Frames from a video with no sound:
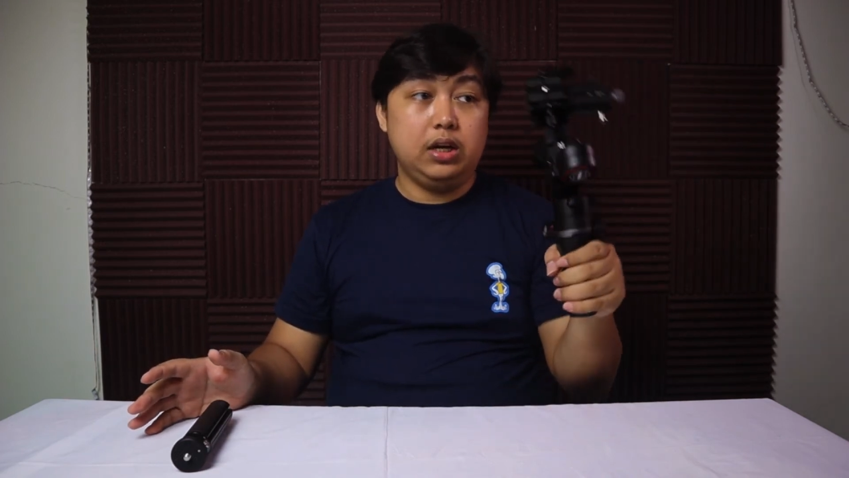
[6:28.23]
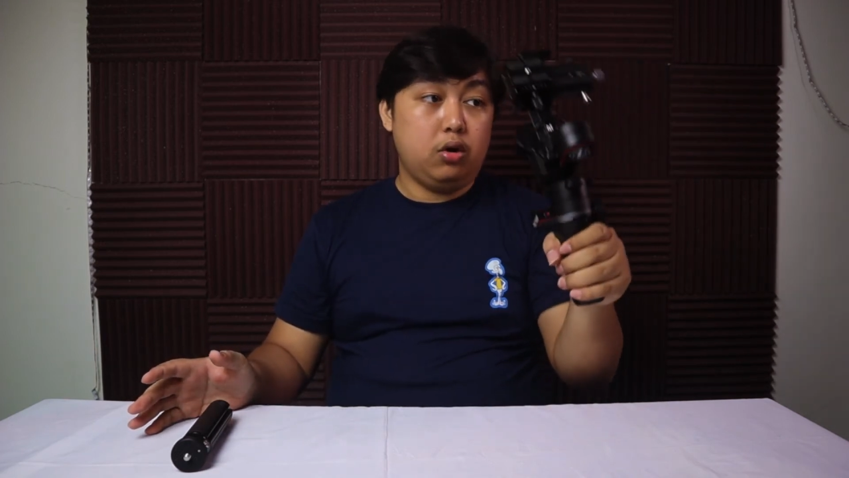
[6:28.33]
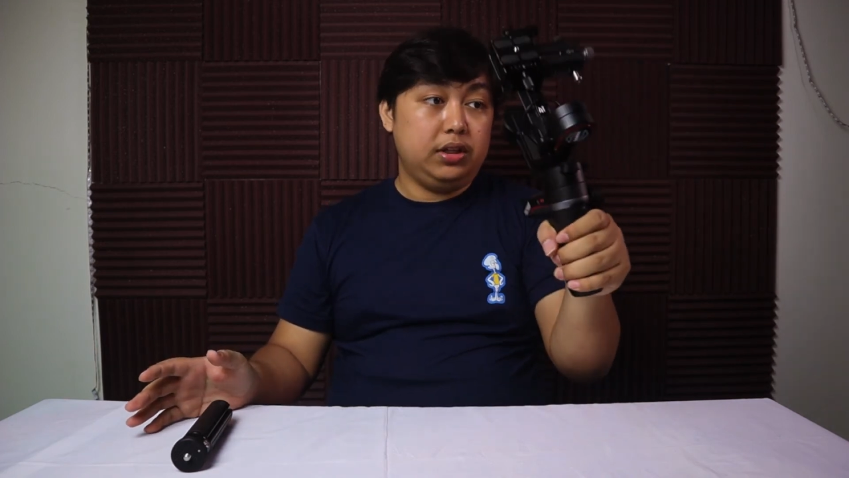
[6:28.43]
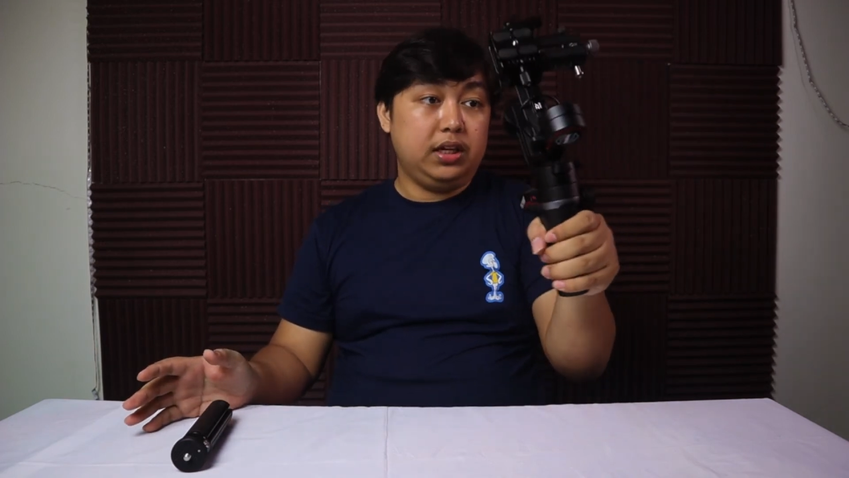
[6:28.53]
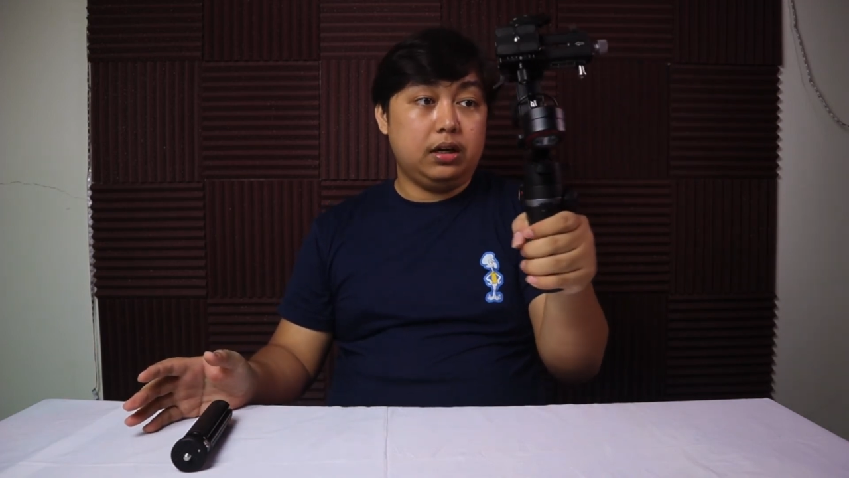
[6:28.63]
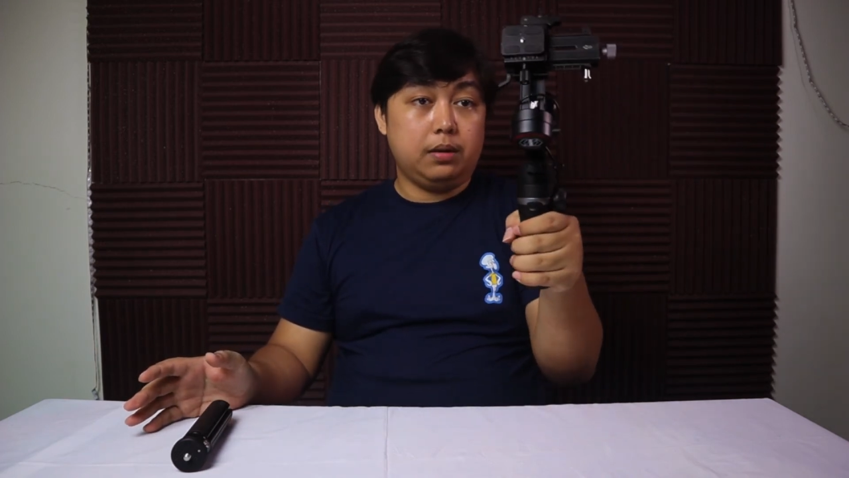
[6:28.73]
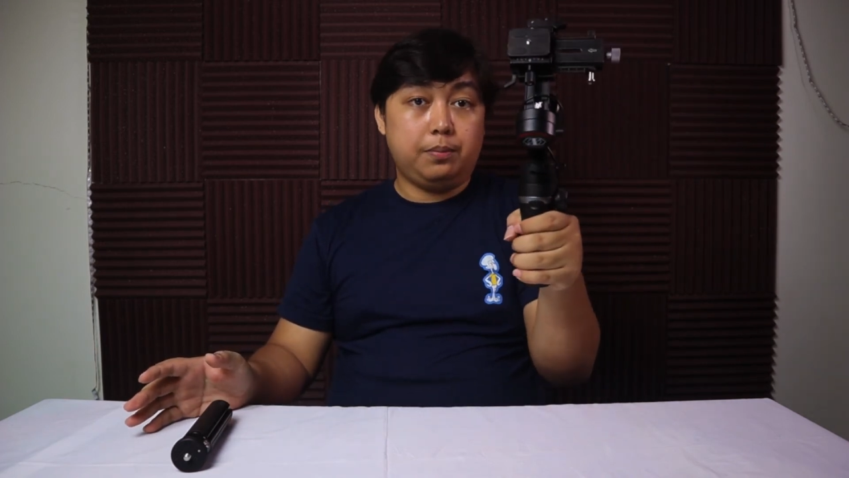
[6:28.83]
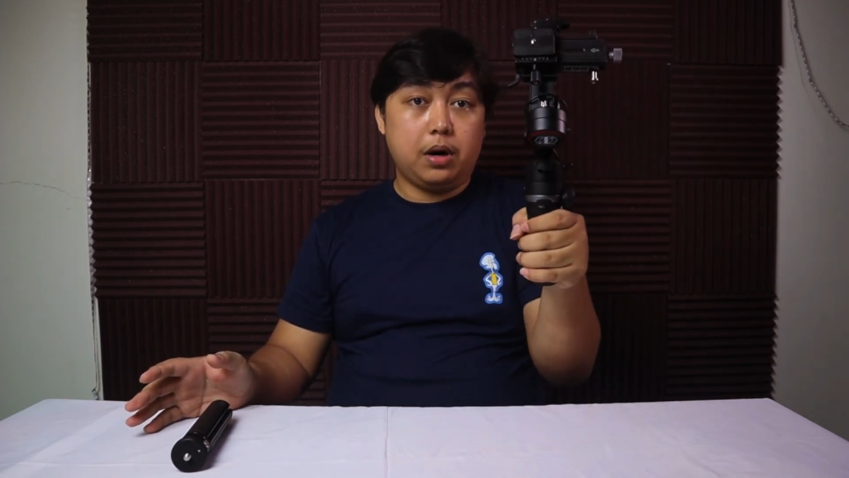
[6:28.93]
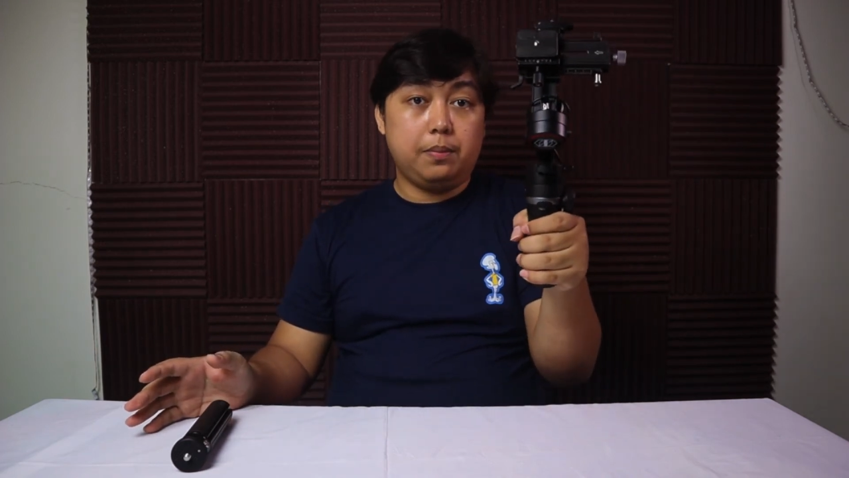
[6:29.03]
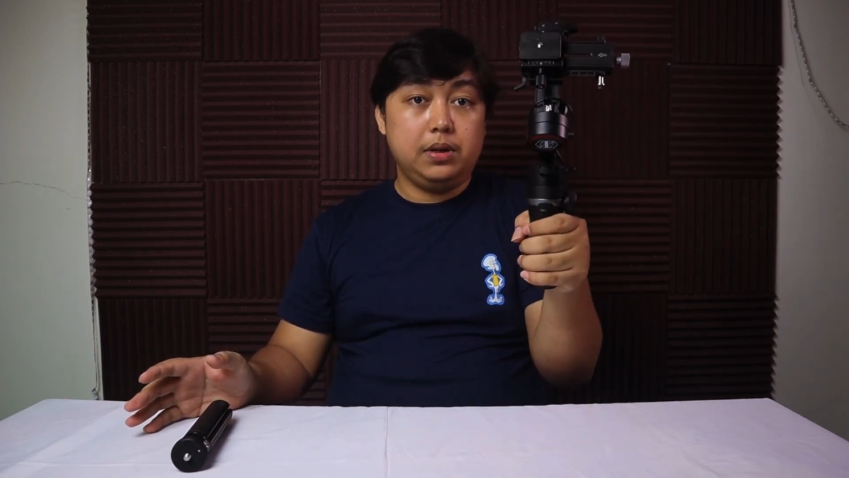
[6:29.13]
holding it up
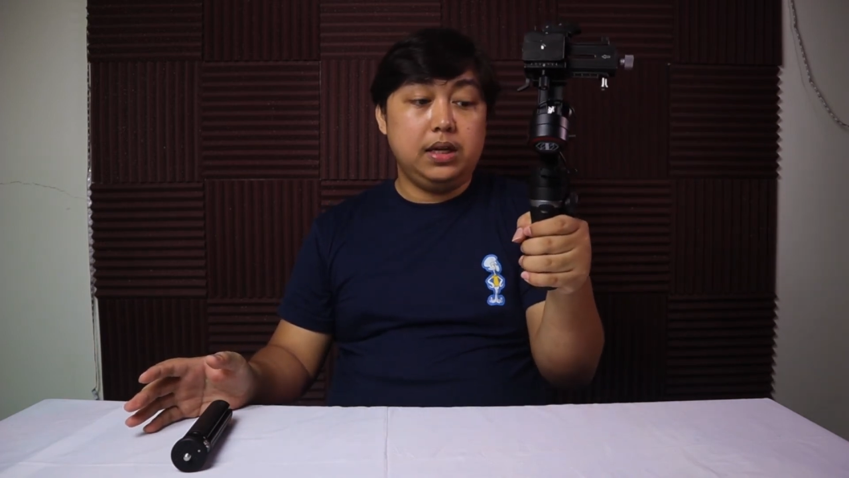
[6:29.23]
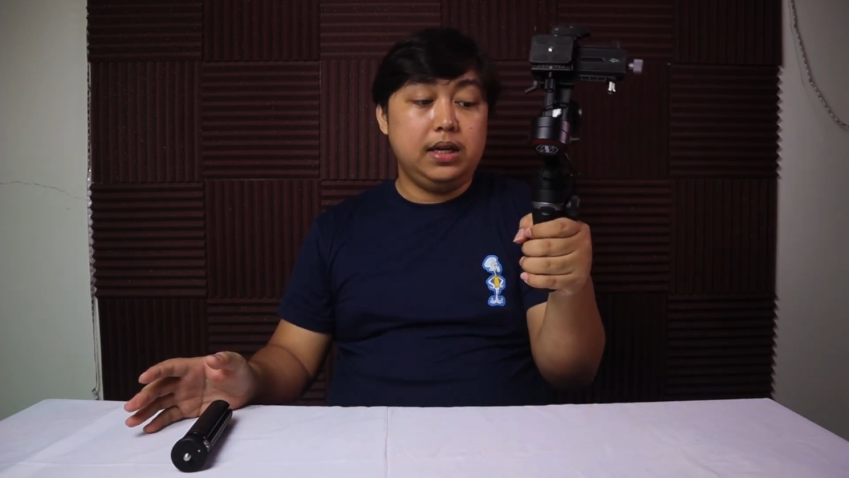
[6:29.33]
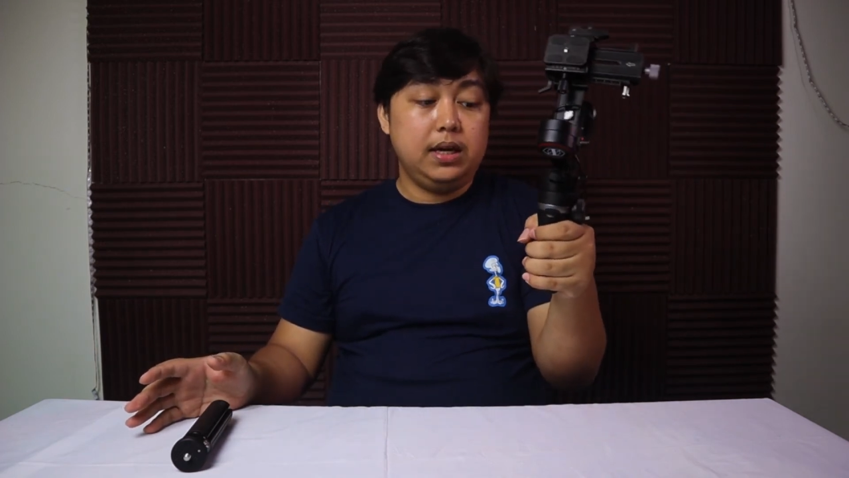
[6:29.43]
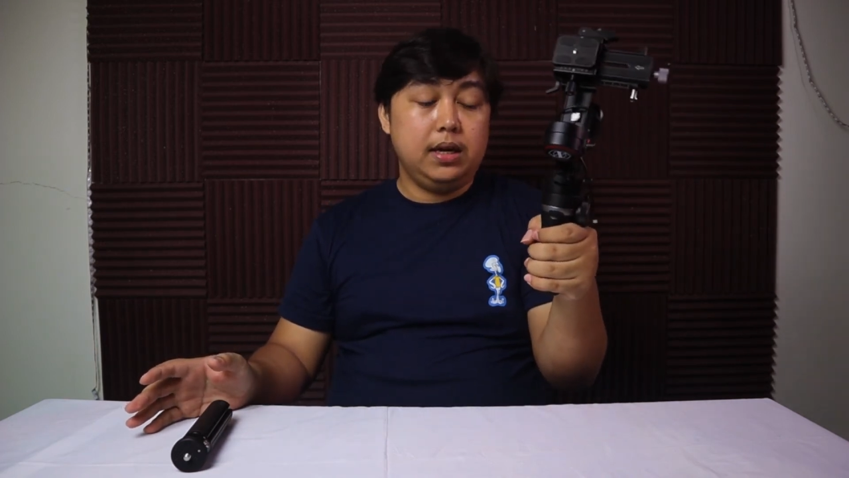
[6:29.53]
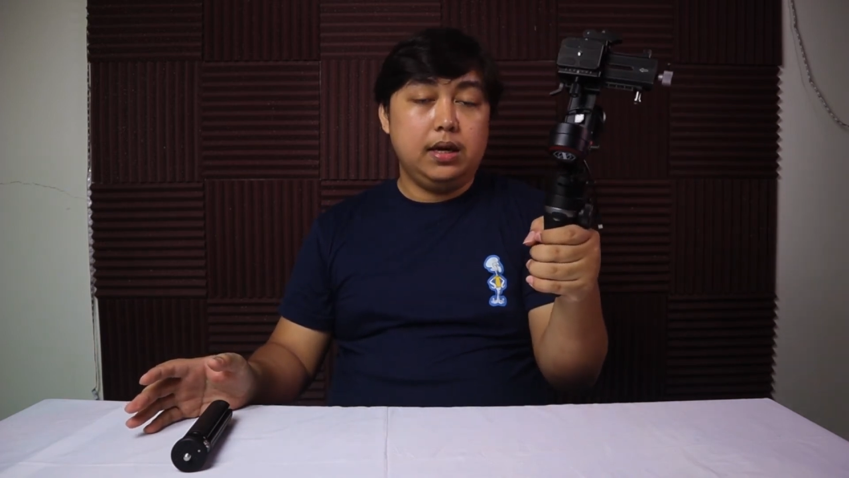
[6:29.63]
properly,